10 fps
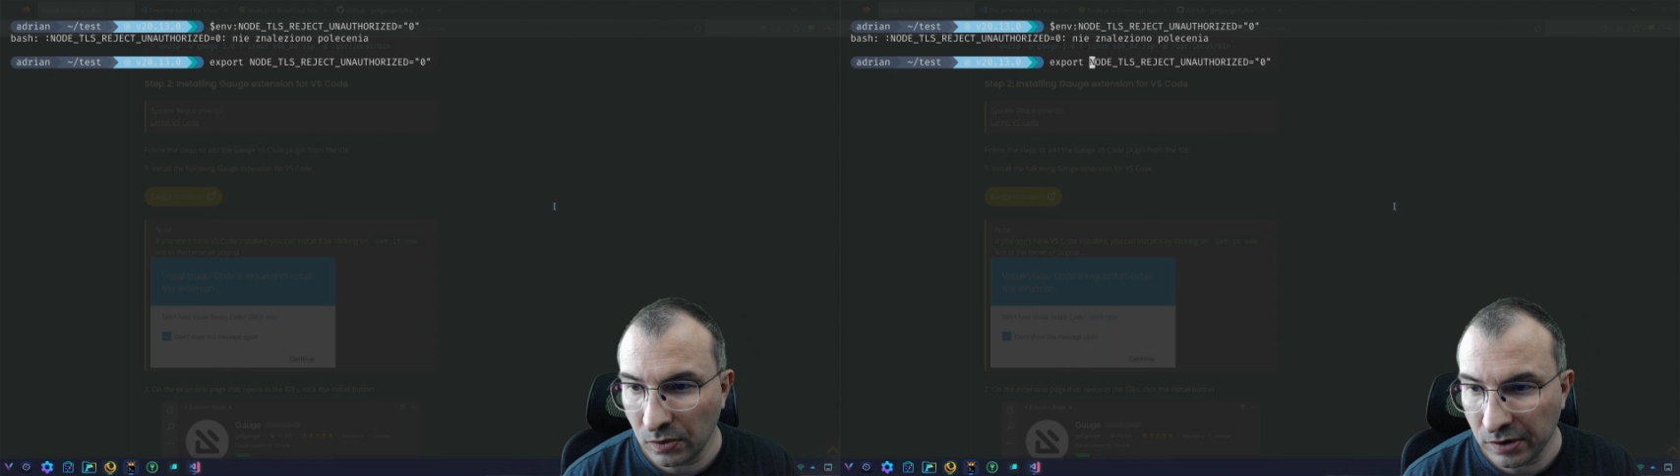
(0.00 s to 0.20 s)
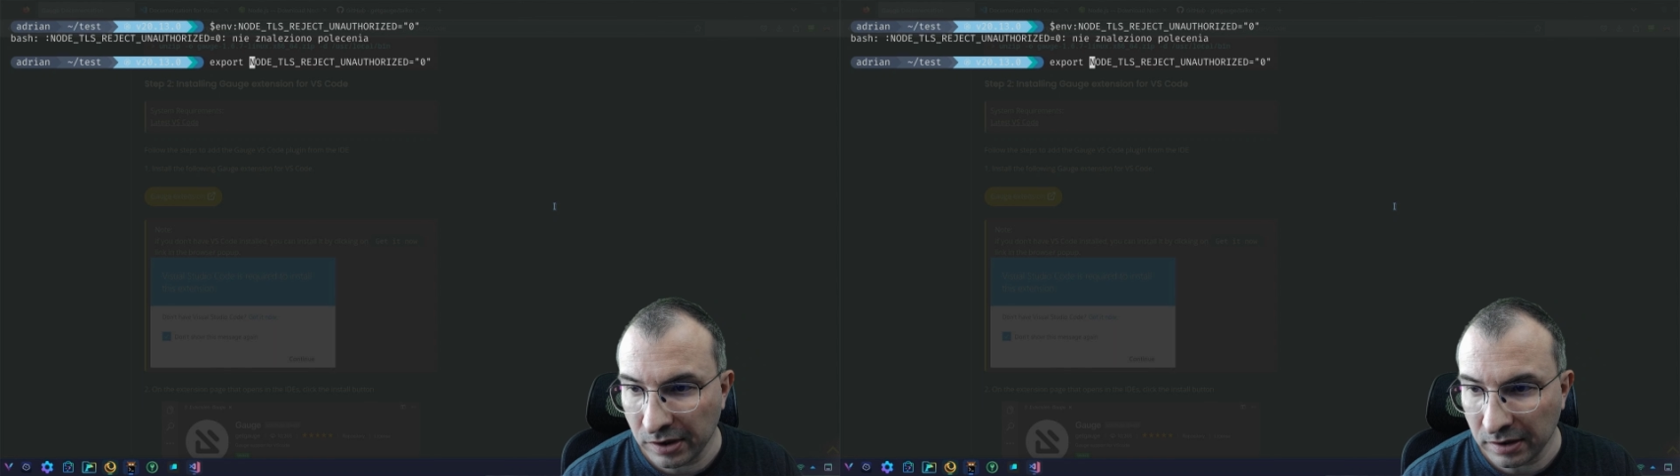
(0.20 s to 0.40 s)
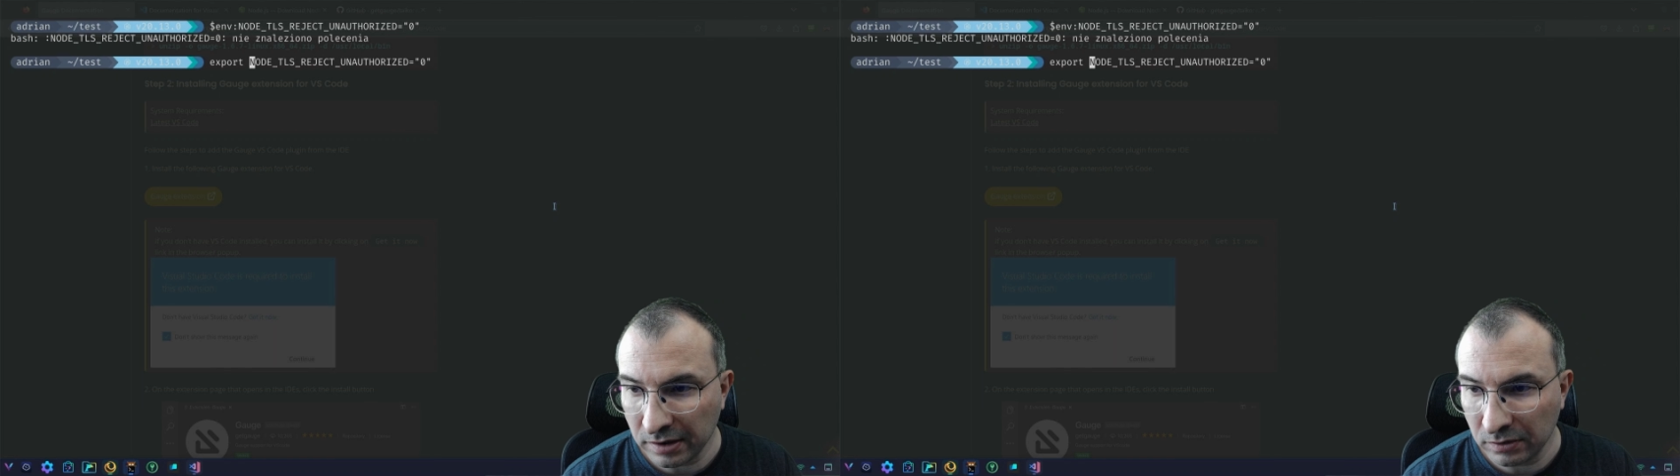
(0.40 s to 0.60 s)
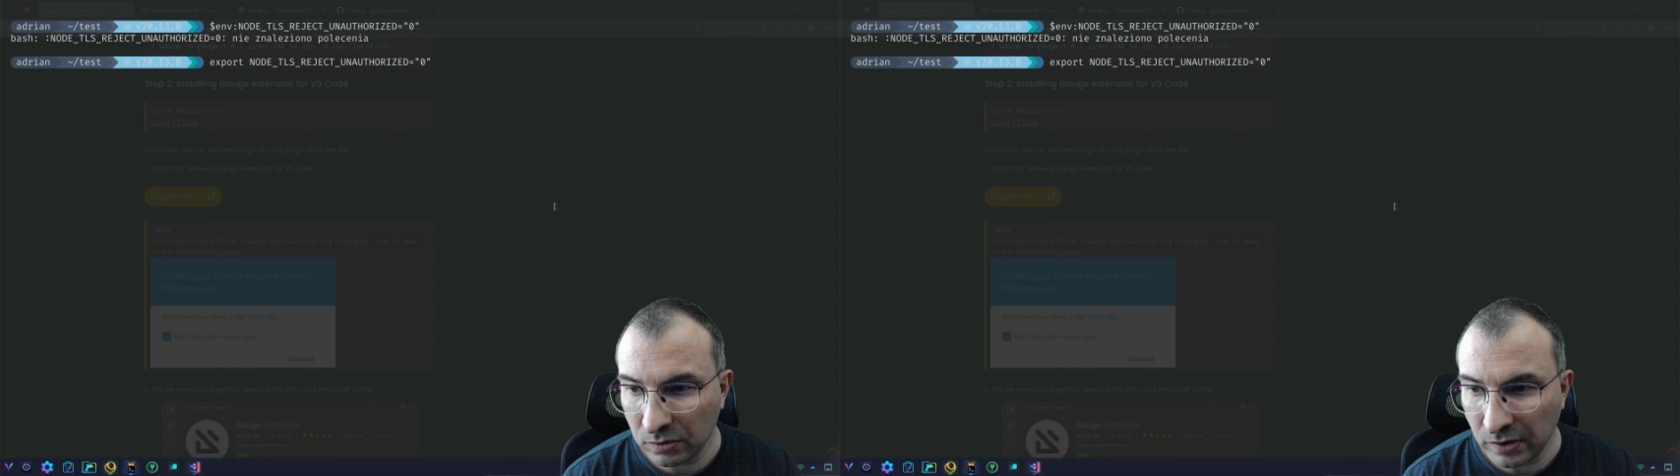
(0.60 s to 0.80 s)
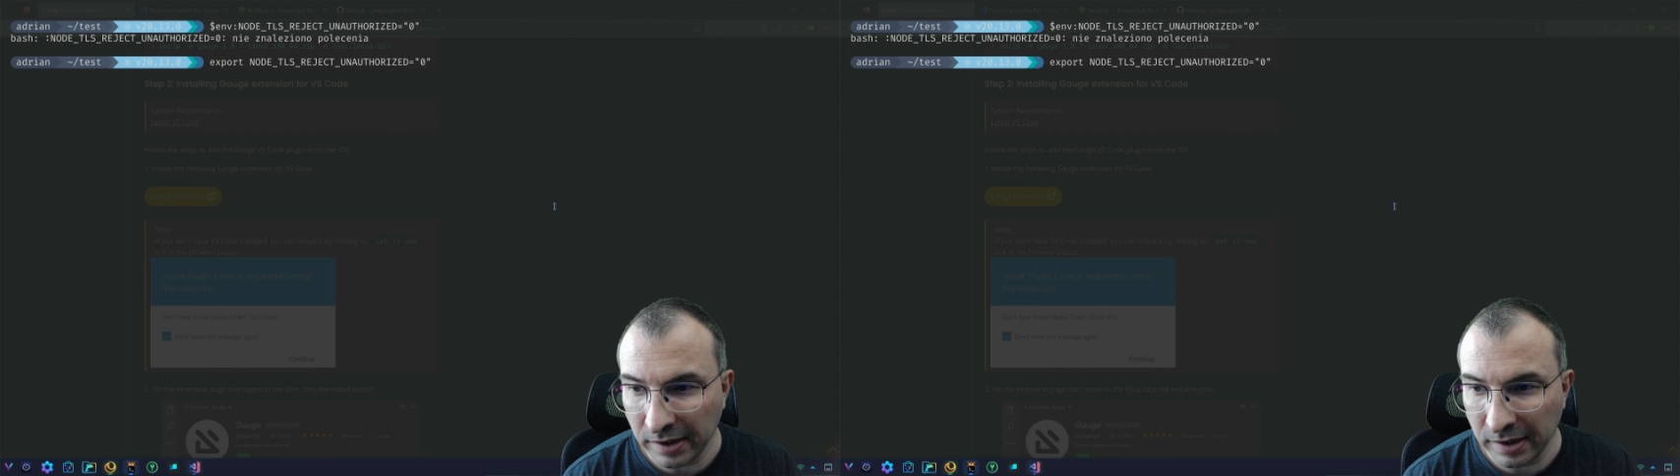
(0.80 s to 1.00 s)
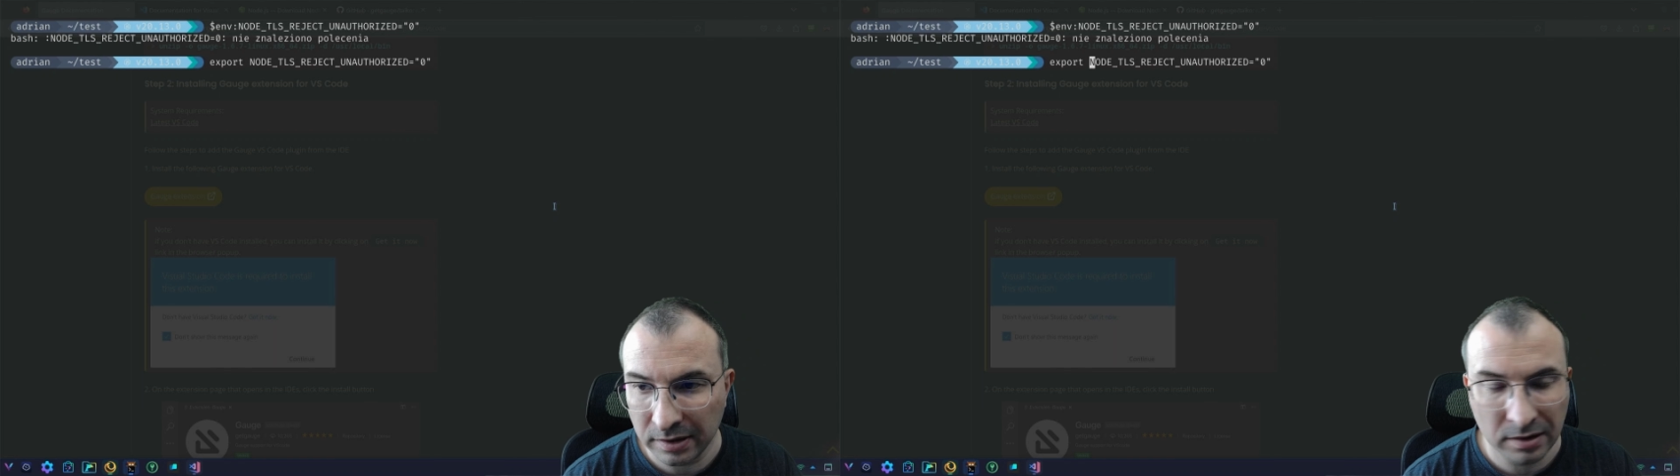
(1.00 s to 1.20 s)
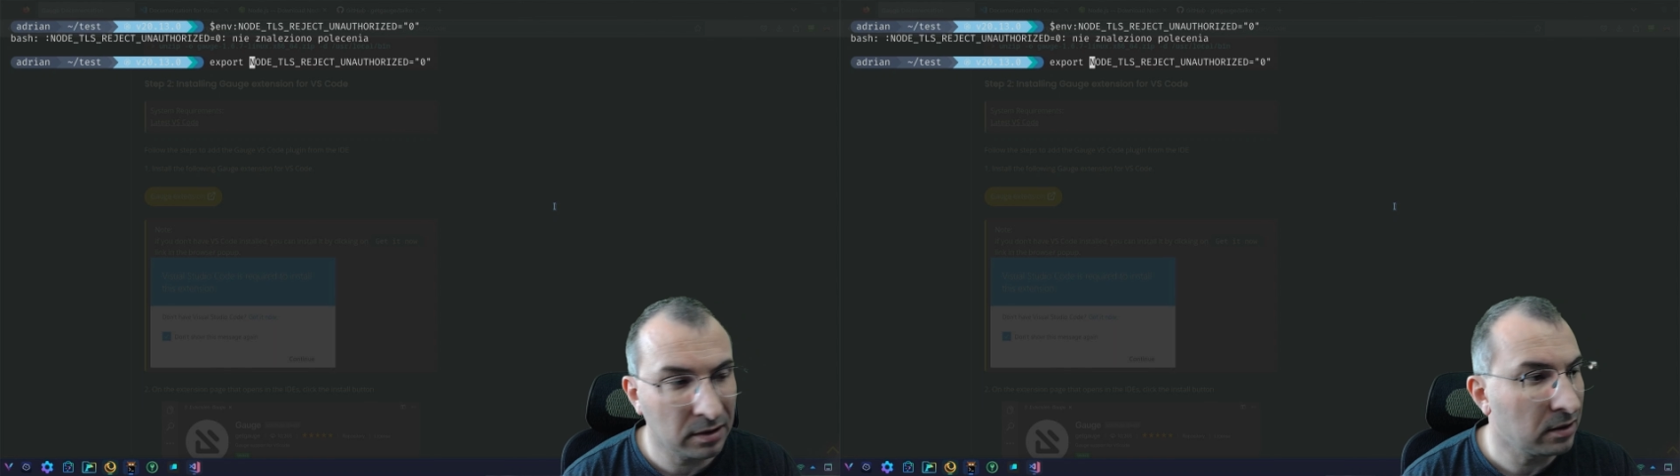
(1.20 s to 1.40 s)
reject unauthorized